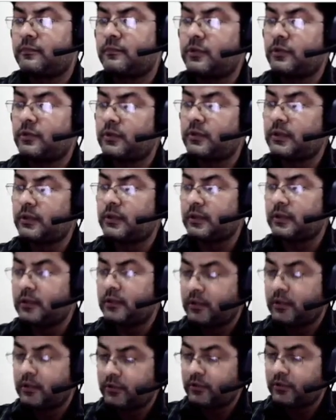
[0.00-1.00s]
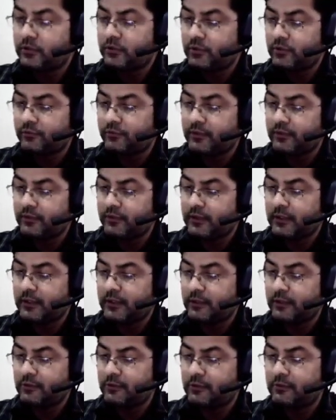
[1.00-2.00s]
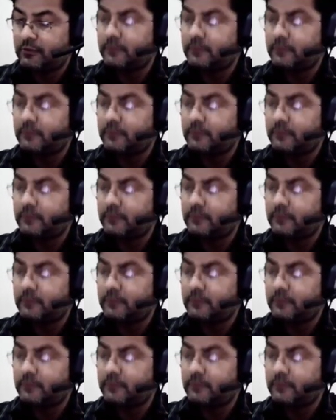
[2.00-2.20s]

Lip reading: Okay, so we have